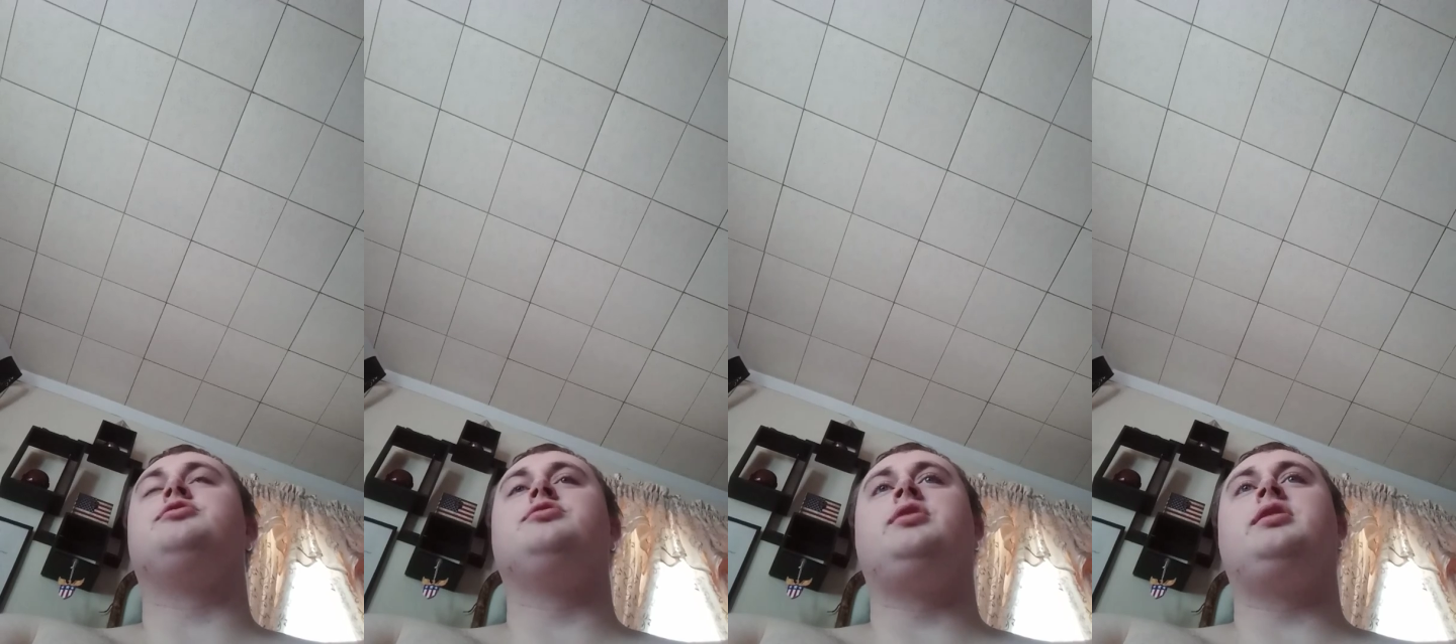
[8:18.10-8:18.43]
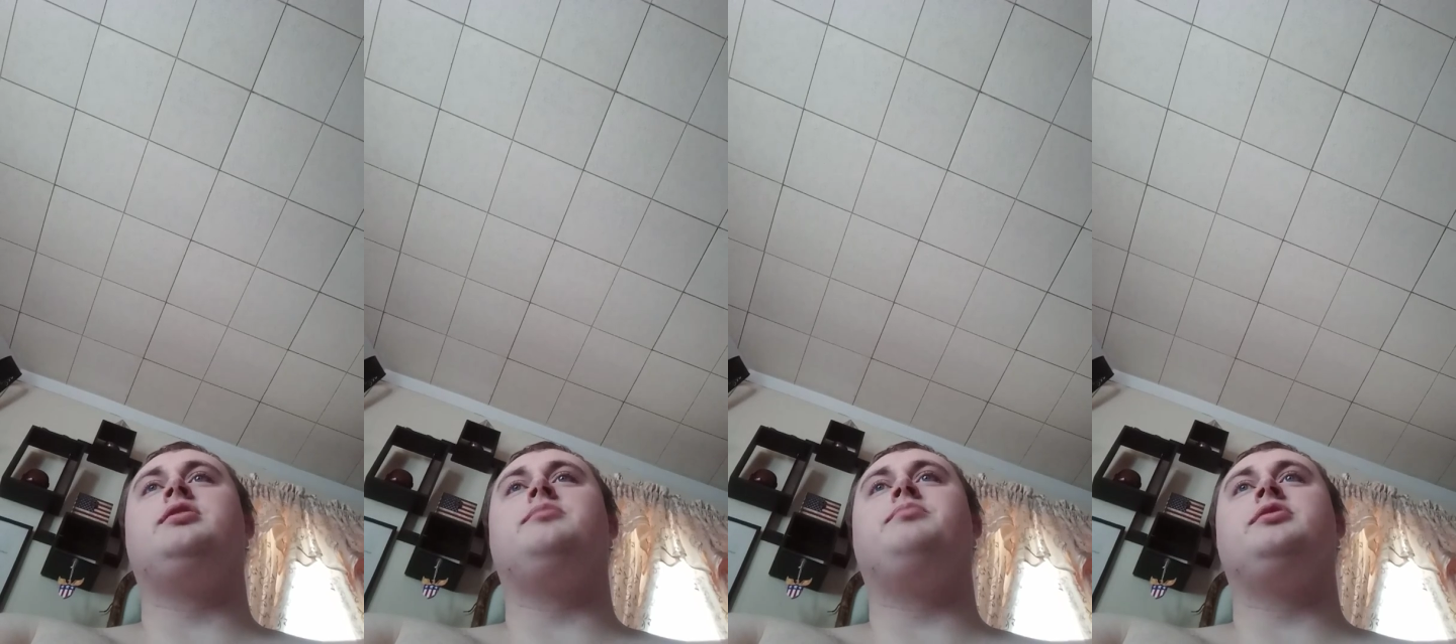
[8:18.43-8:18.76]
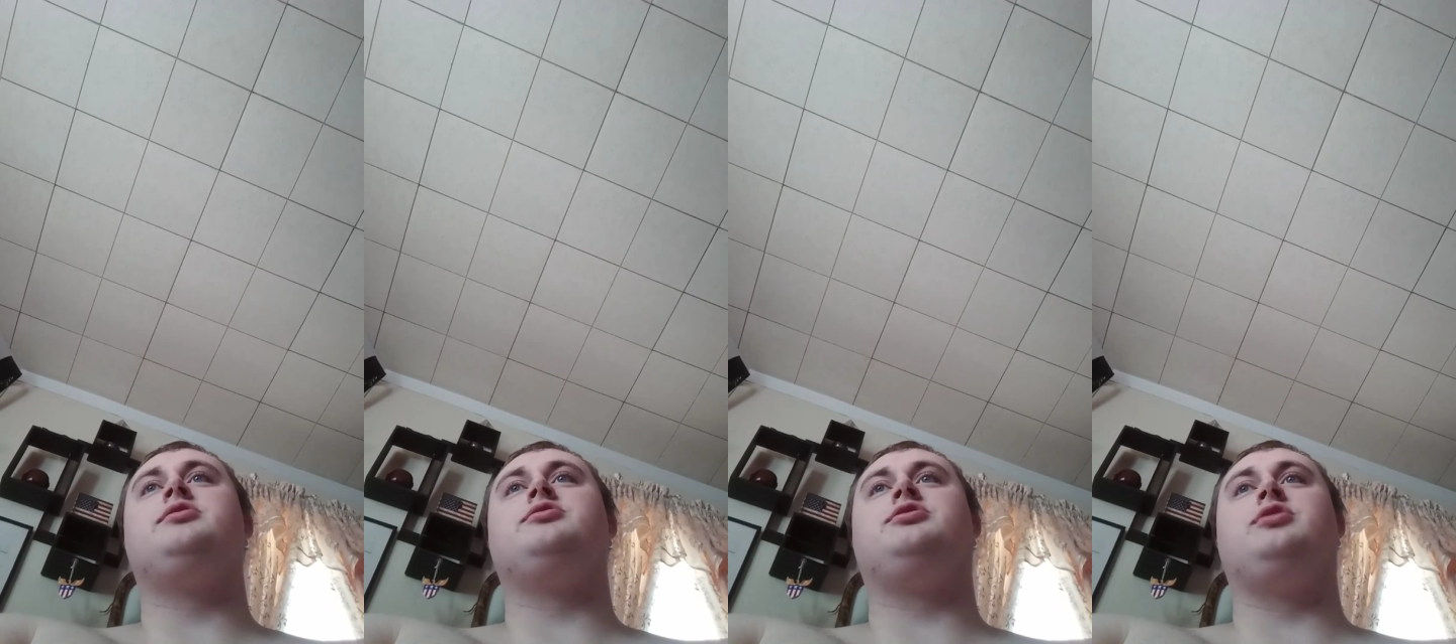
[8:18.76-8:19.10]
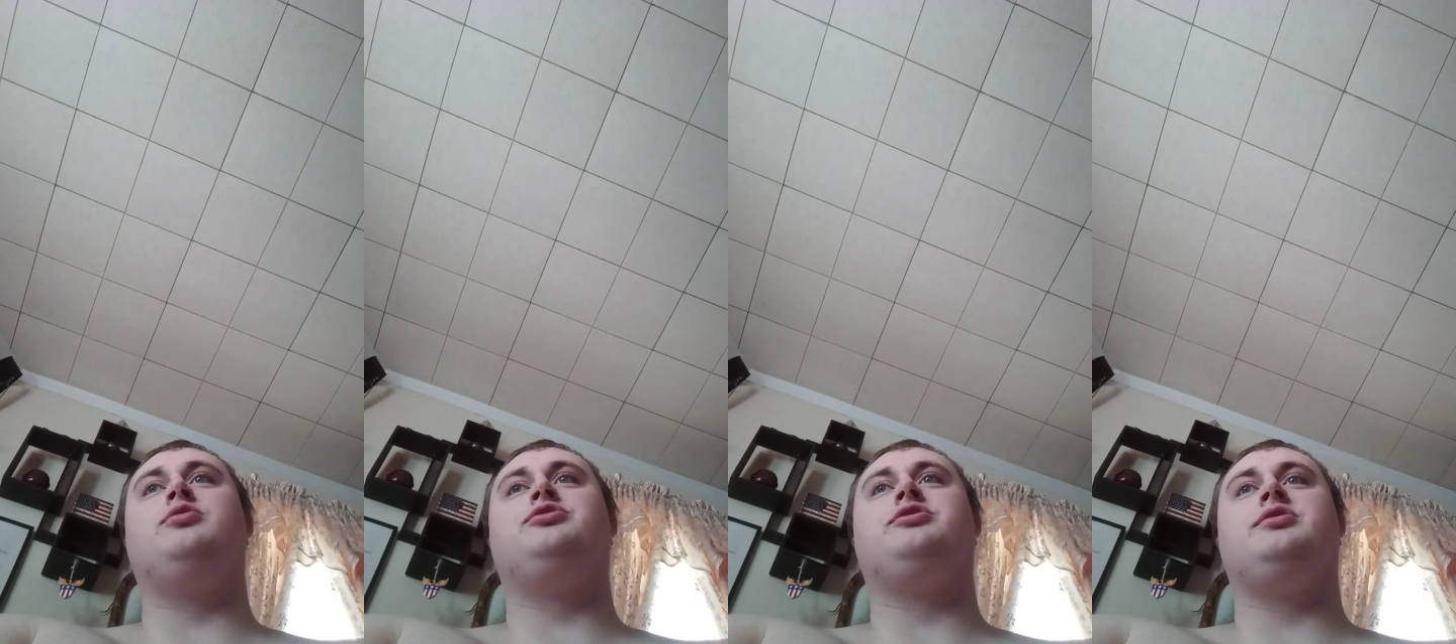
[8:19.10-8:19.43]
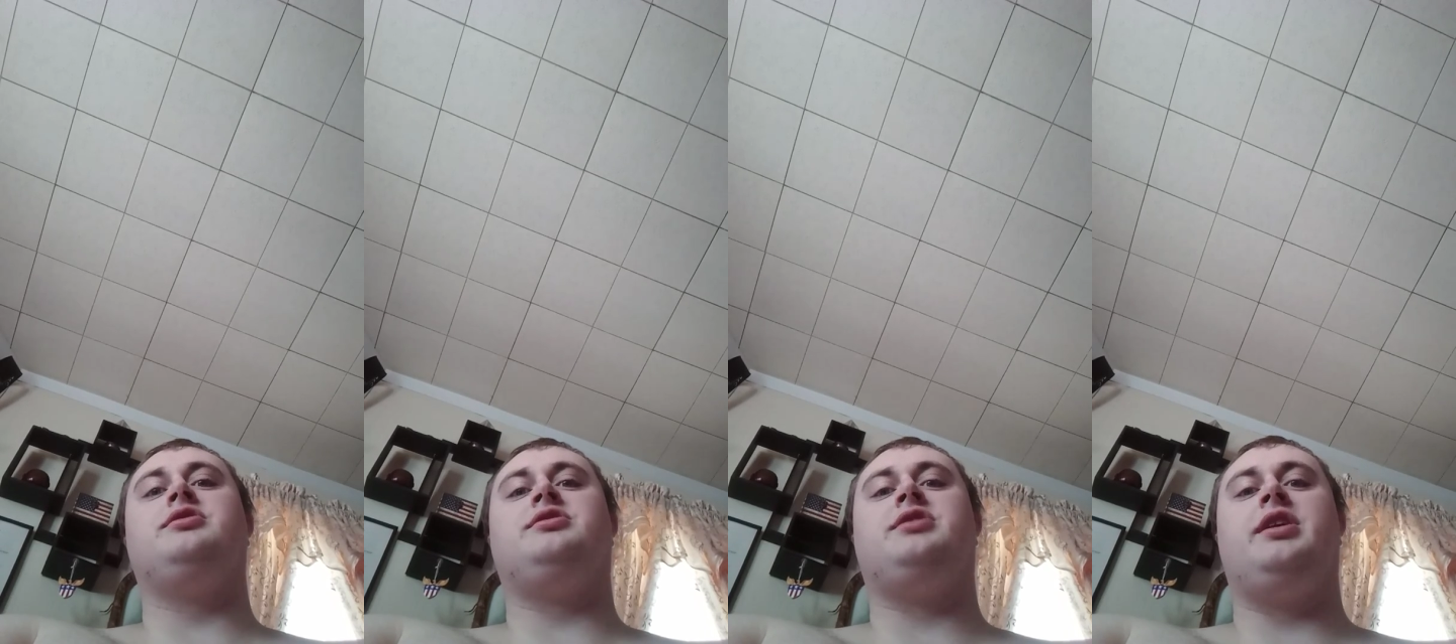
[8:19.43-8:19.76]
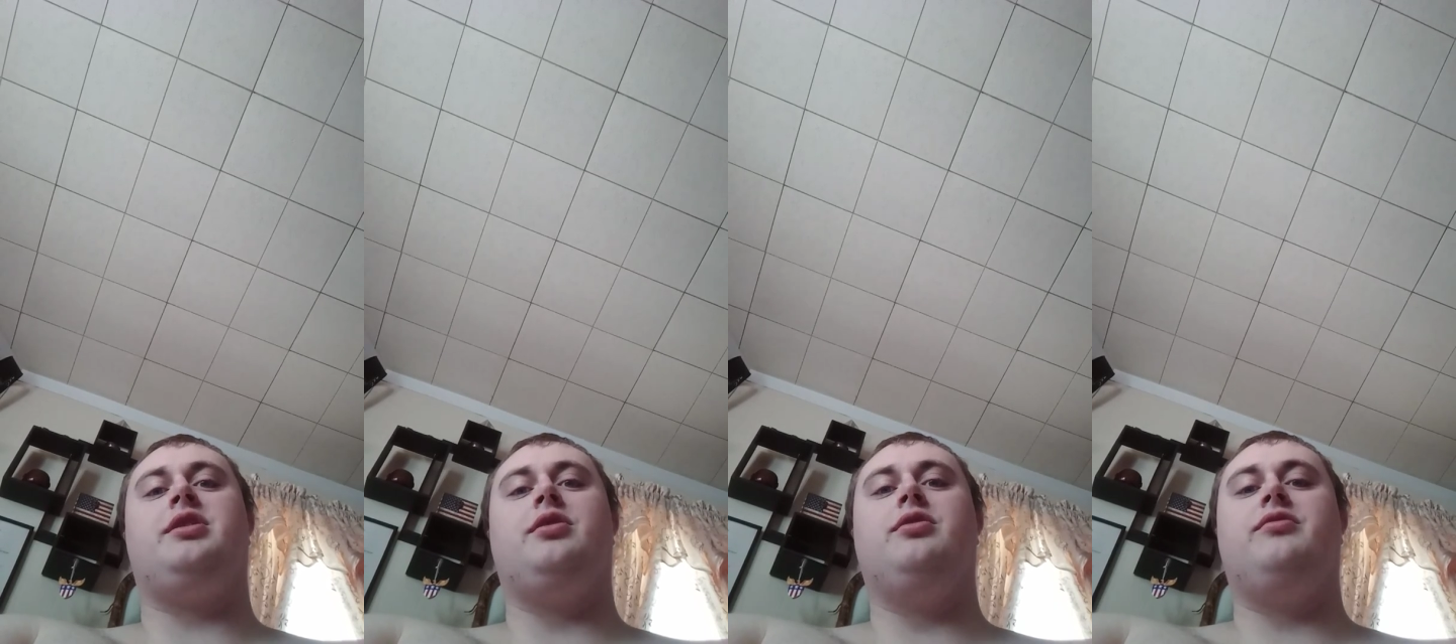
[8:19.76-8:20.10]
you let a bunch of socialists
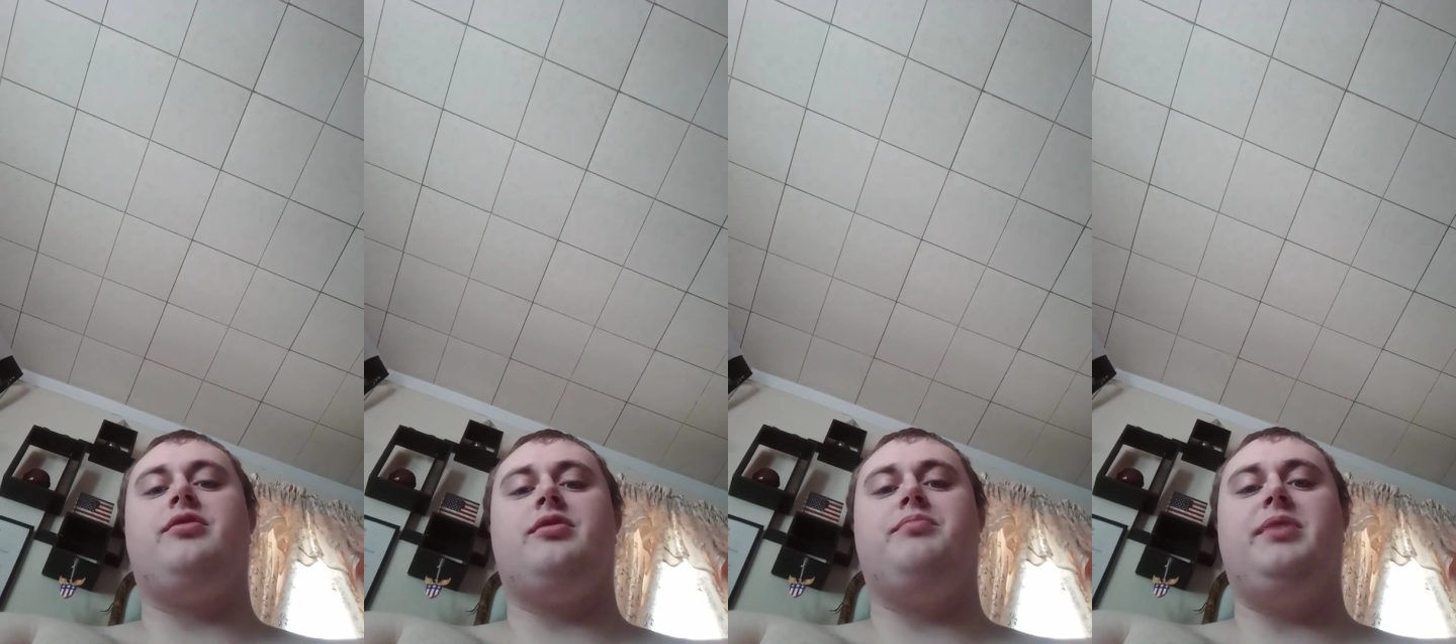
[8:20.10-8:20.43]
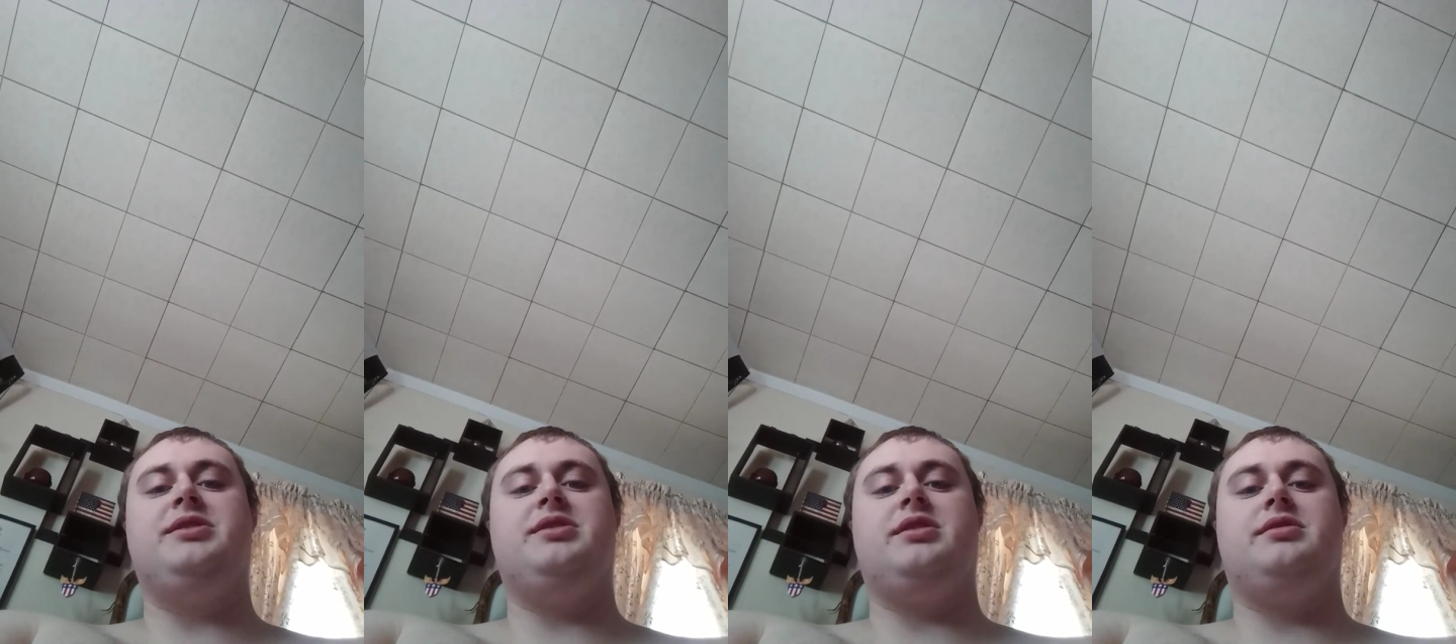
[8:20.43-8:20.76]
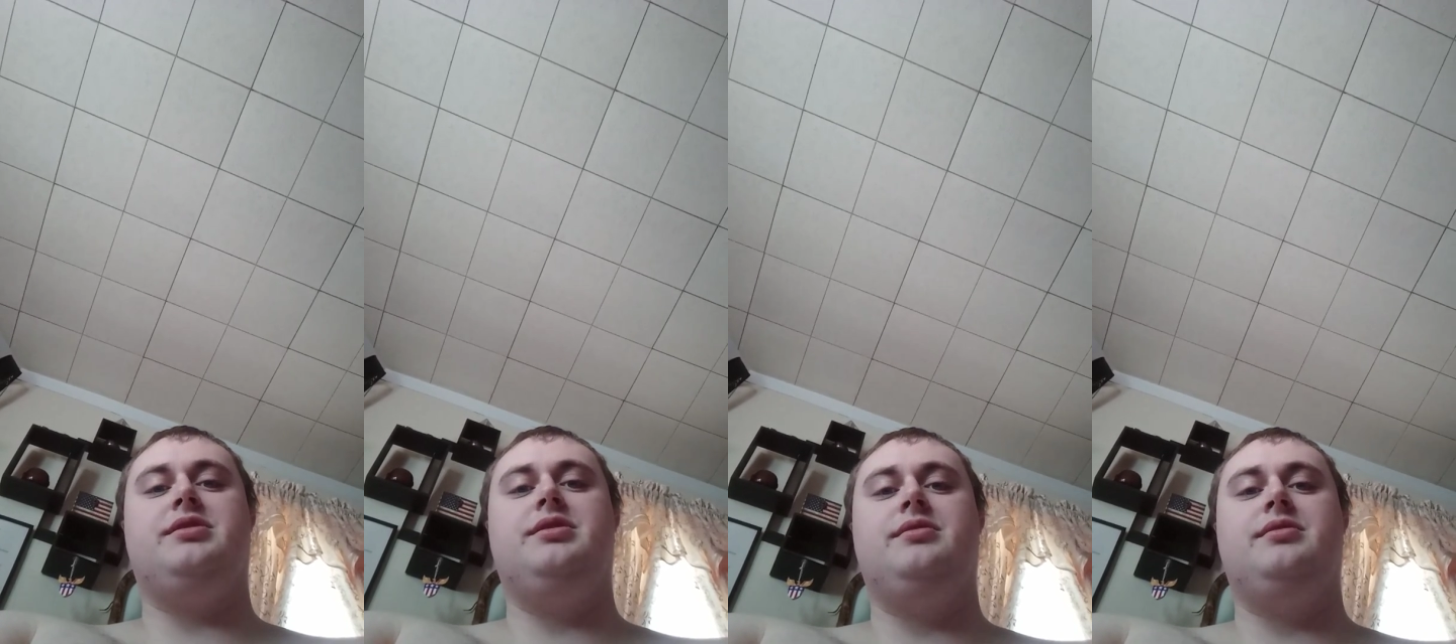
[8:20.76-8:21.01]
take over, basically.